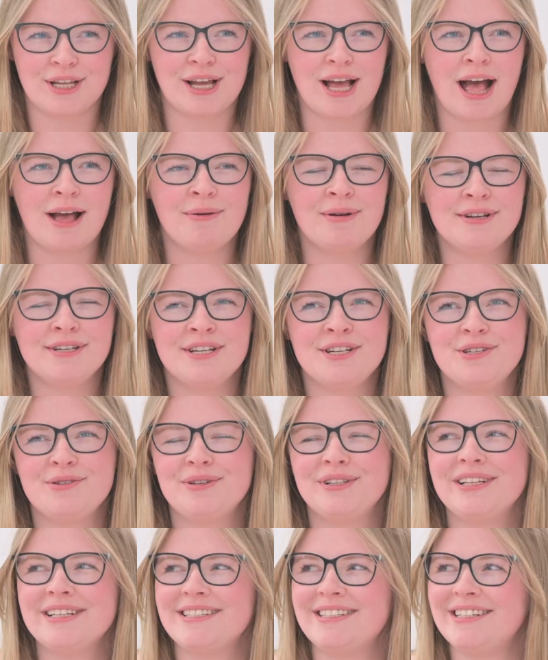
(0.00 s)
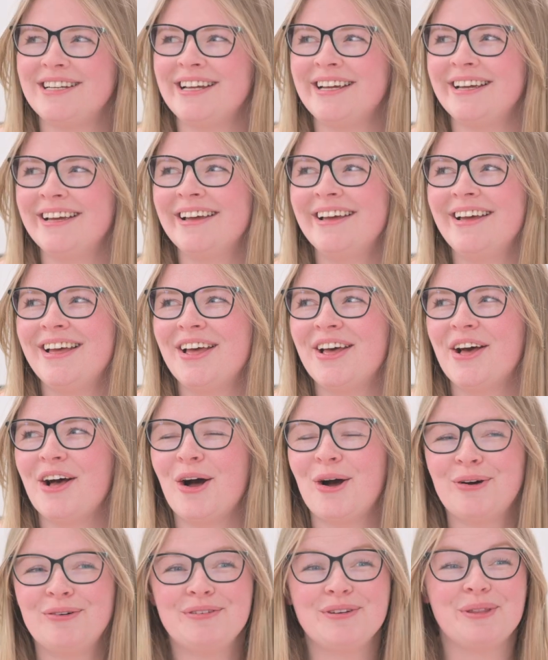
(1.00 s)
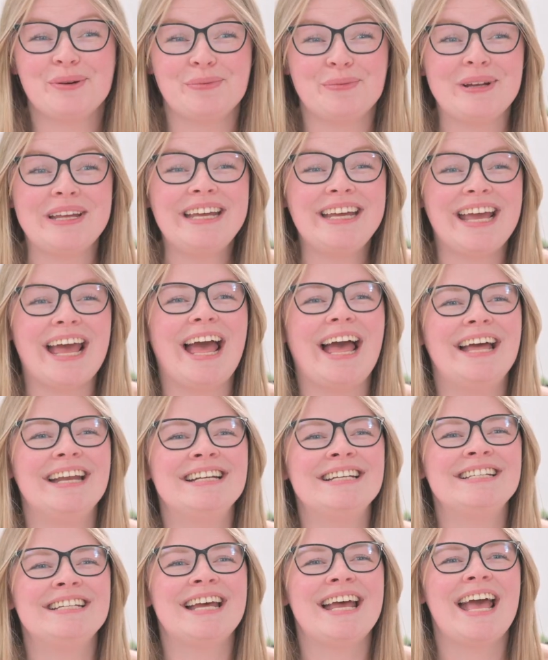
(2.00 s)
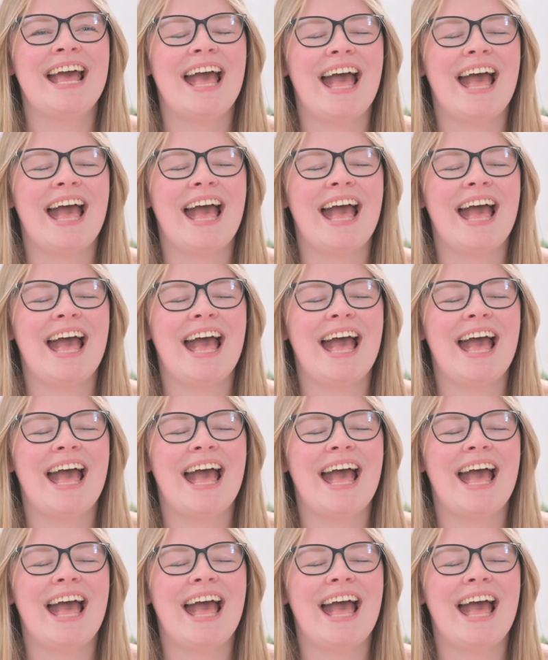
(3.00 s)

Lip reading: Like I went into a listing over the weekend